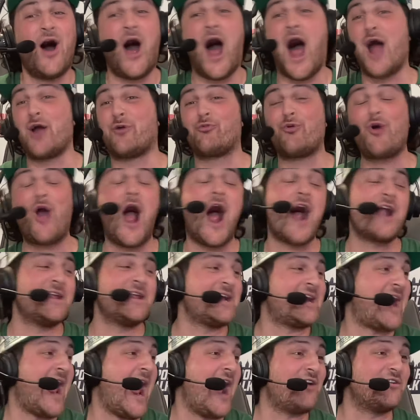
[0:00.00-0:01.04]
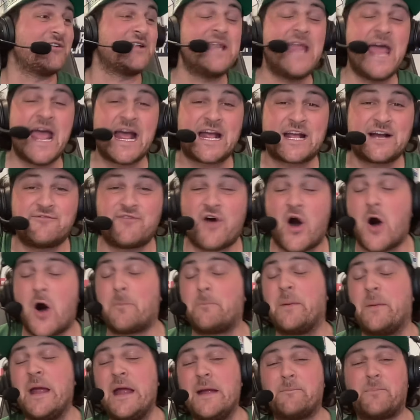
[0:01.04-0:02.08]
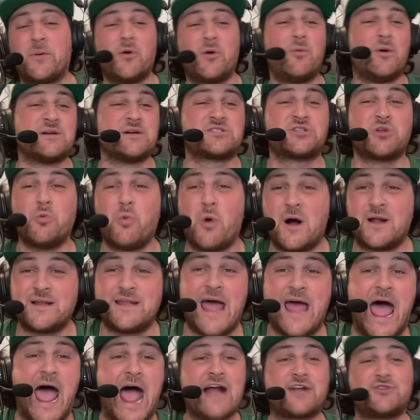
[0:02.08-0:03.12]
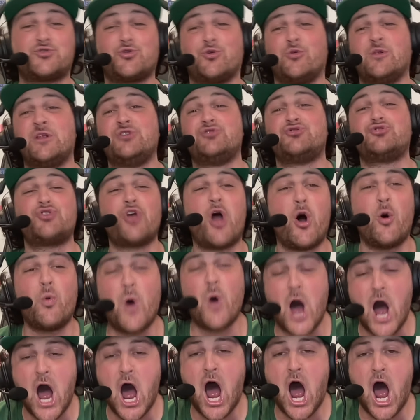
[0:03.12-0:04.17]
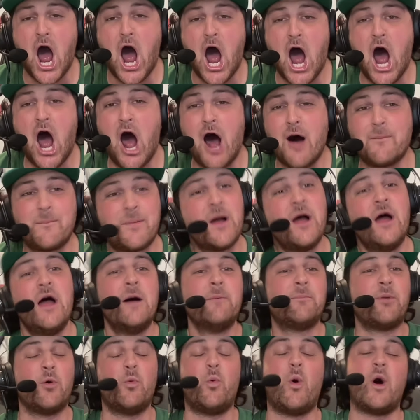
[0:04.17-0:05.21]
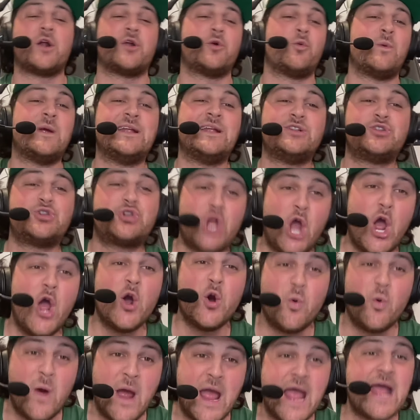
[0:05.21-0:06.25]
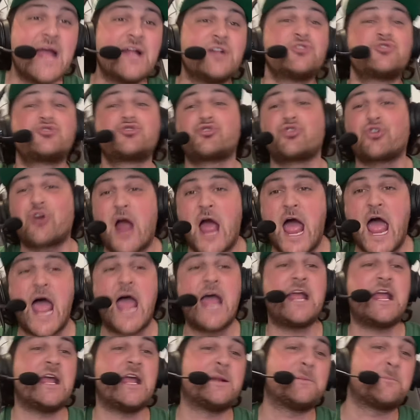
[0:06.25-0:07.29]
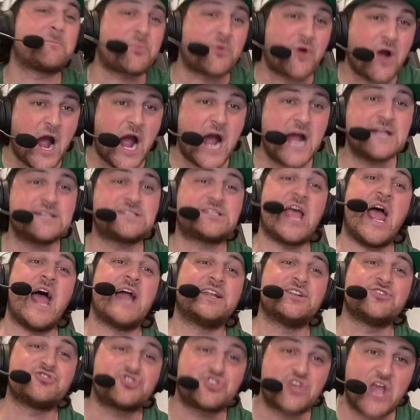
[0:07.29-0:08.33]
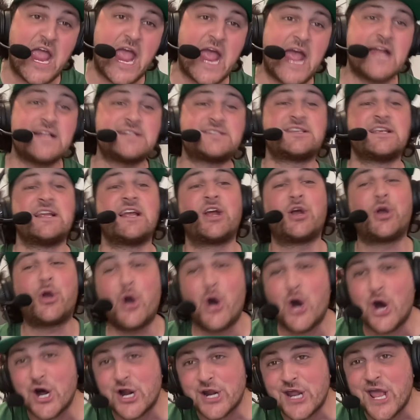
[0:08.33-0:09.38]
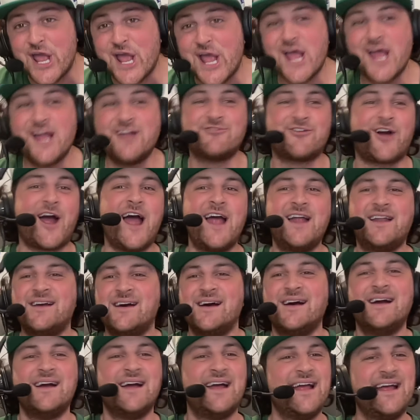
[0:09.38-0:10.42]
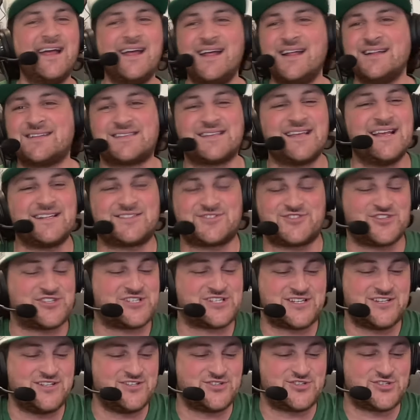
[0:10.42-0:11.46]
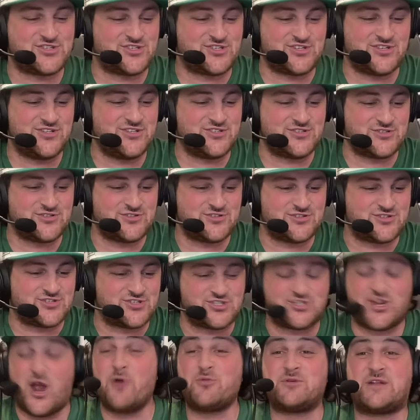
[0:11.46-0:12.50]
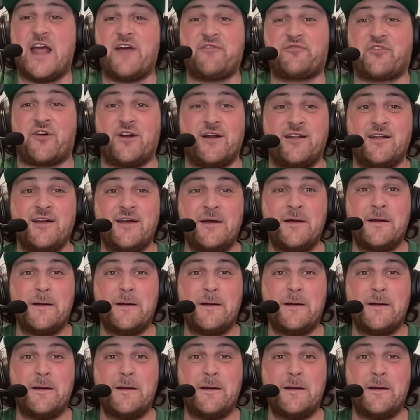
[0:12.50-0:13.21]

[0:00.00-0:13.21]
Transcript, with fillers: Ironic how Nick, of all people, was the one to actually show up. But what are we doing? Trey and Bryce had a chance and couldn't, right? It, it's, it's just so different.